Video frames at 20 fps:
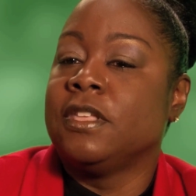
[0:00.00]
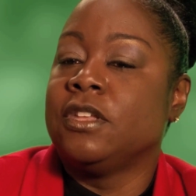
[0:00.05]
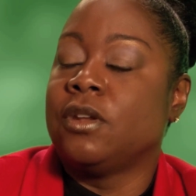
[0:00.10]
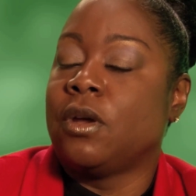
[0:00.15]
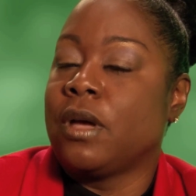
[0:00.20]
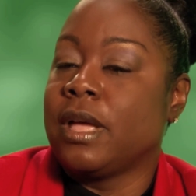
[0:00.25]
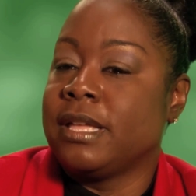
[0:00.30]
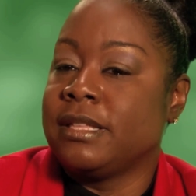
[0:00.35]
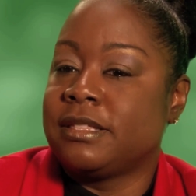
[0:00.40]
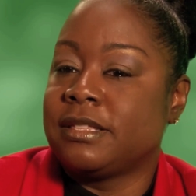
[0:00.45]
you
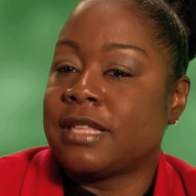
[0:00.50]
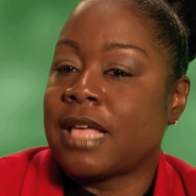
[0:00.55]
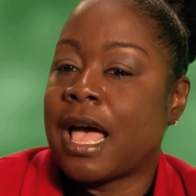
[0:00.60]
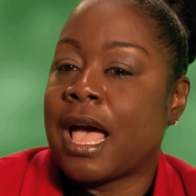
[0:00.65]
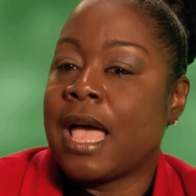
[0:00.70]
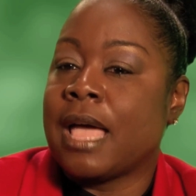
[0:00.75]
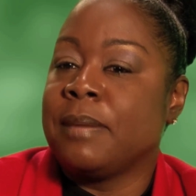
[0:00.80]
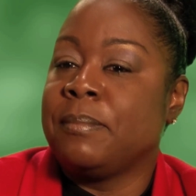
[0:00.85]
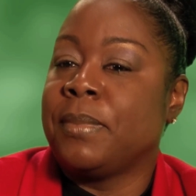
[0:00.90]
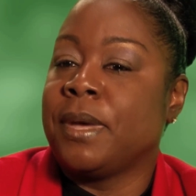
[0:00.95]
know,
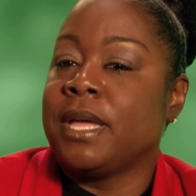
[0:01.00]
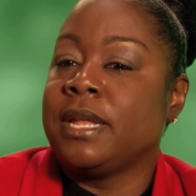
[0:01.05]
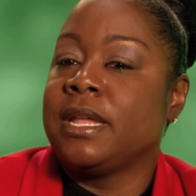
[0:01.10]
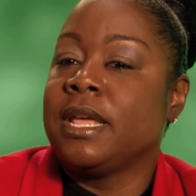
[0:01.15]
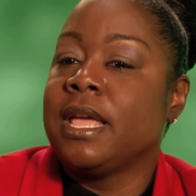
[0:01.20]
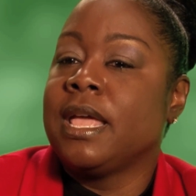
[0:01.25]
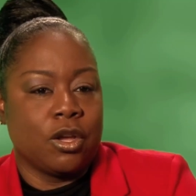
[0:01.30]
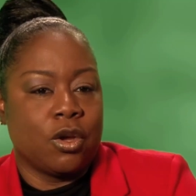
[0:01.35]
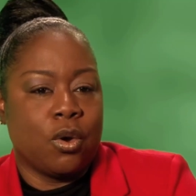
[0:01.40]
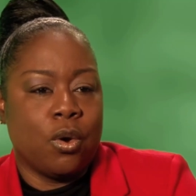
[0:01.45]
inside. But
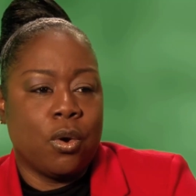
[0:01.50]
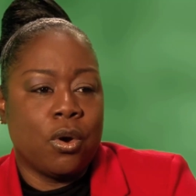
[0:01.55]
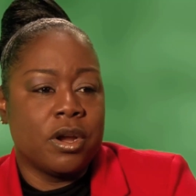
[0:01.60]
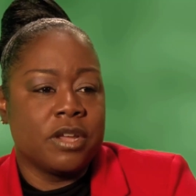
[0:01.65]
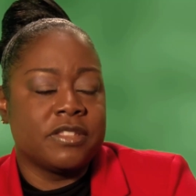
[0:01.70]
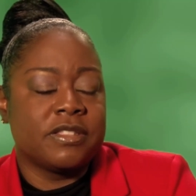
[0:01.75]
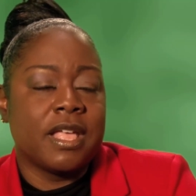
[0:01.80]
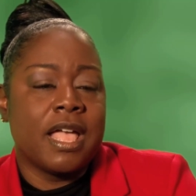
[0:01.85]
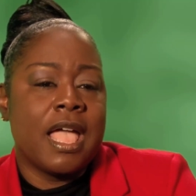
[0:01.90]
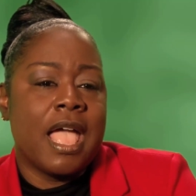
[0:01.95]
in
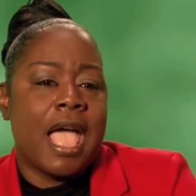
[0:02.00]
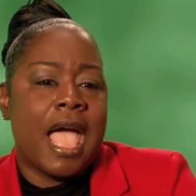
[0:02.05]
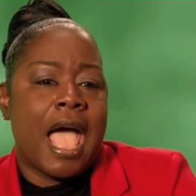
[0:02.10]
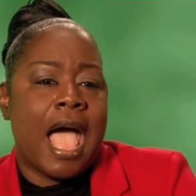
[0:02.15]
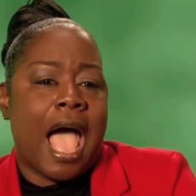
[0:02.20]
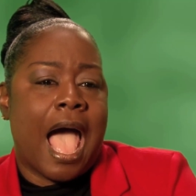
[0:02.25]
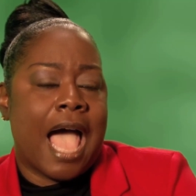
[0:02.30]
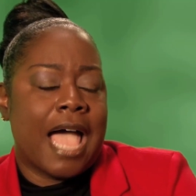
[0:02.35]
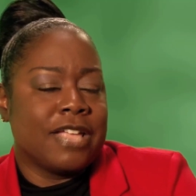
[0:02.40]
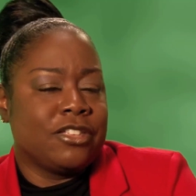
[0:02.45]
course,
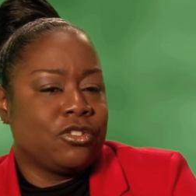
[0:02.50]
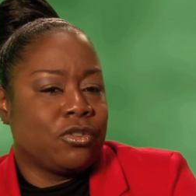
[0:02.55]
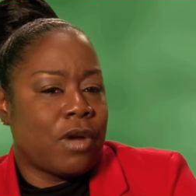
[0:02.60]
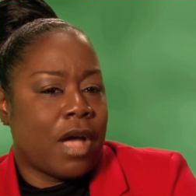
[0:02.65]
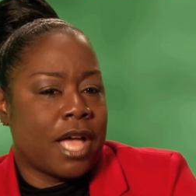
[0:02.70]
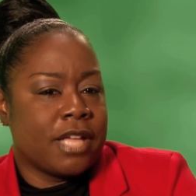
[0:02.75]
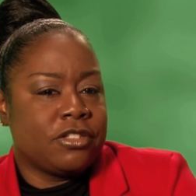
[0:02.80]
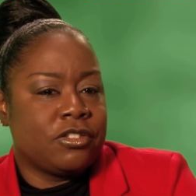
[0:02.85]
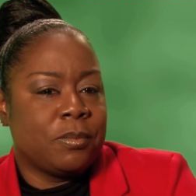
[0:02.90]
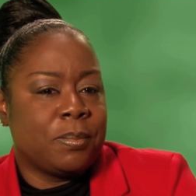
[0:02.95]
I
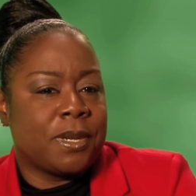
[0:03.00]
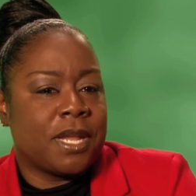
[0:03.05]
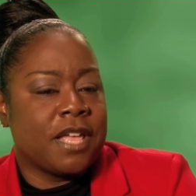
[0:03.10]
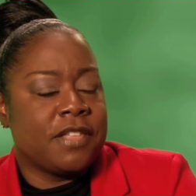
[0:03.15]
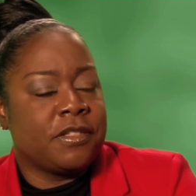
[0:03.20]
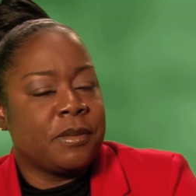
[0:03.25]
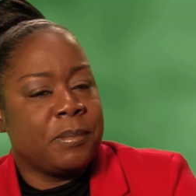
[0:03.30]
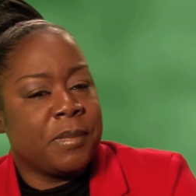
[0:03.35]
tried to play the